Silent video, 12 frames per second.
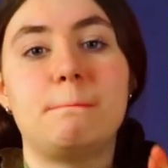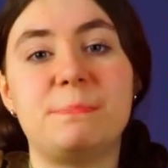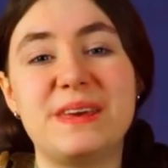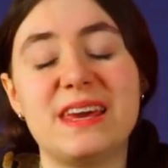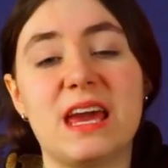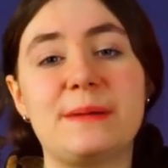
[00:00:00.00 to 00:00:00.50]

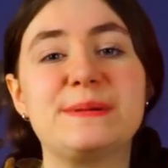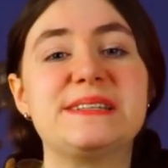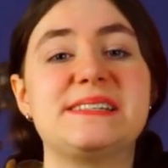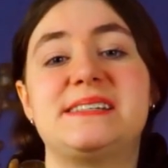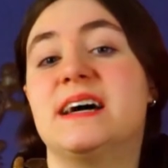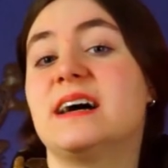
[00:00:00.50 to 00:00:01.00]
Being able
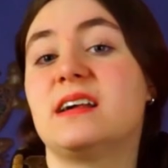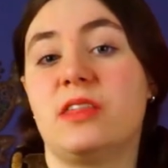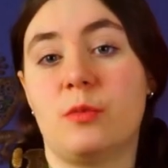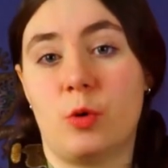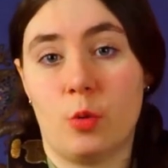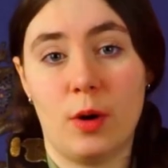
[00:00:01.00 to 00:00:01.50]
to tuck
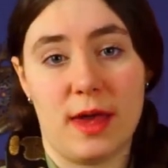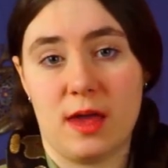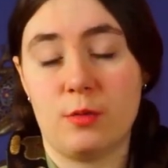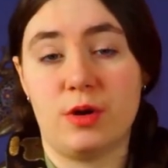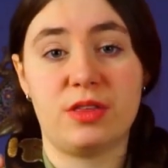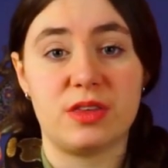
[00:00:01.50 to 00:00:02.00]
them
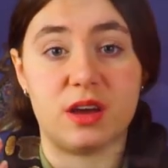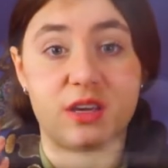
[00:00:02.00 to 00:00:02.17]
away with a